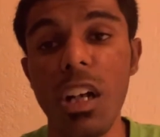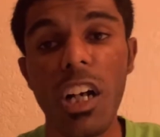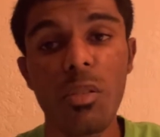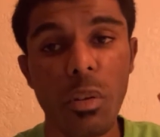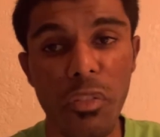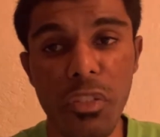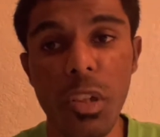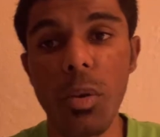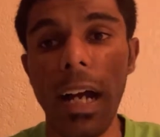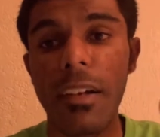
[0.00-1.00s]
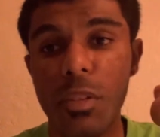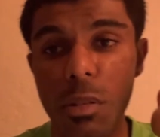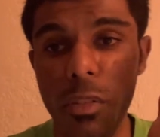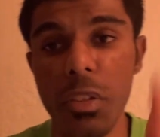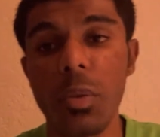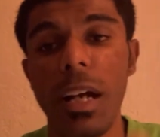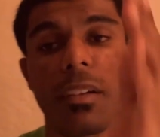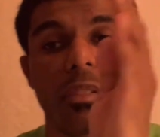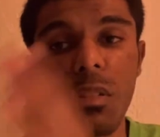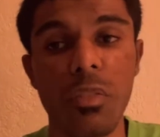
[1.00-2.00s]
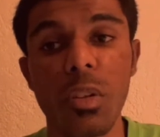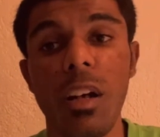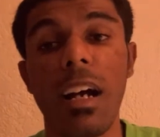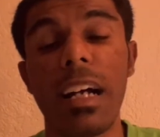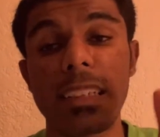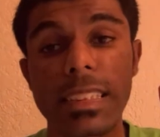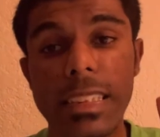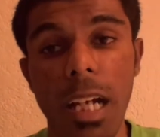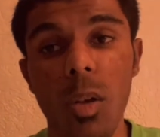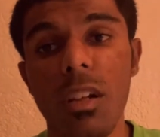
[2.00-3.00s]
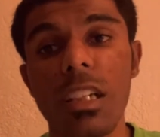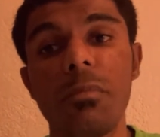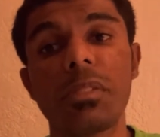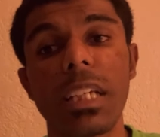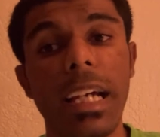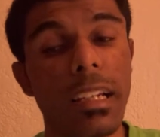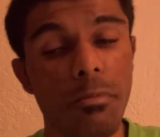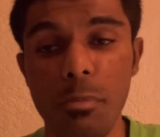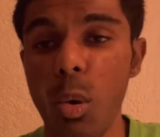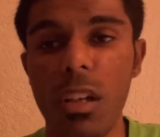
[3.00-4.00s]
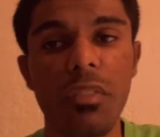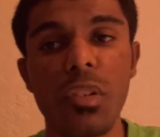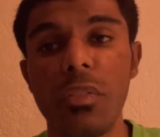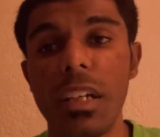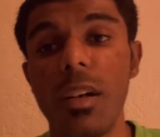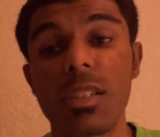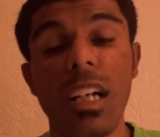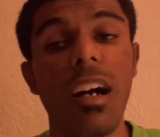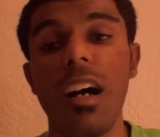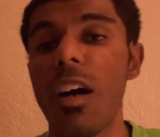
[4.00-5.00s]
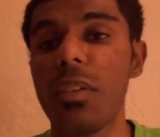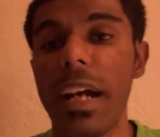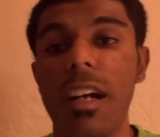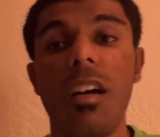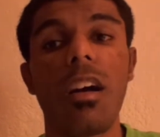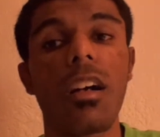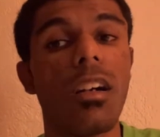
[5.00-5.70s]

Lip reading: review after review after review, and sound clips and point of view videos of that car